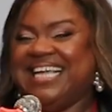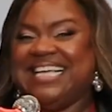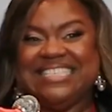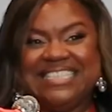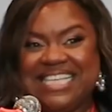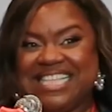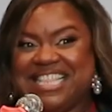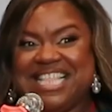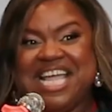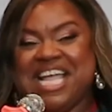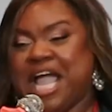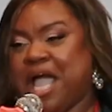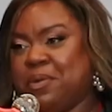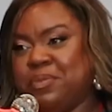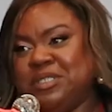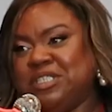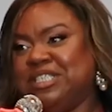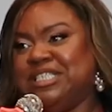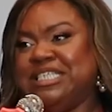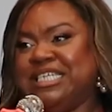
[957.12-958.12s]
is the thing
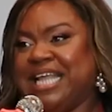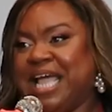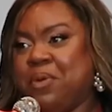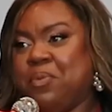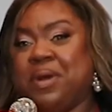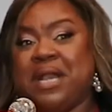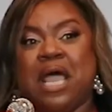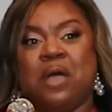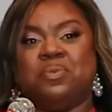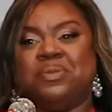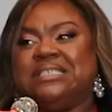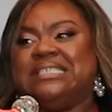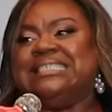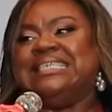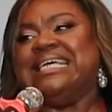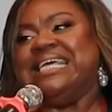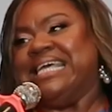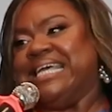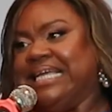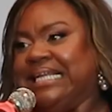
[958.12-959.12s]
I was good at when I was
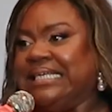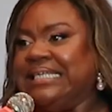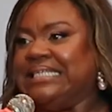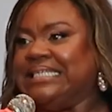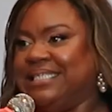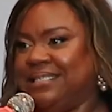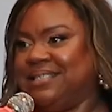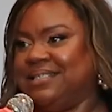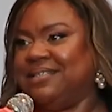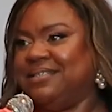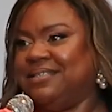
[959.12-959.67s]
ten.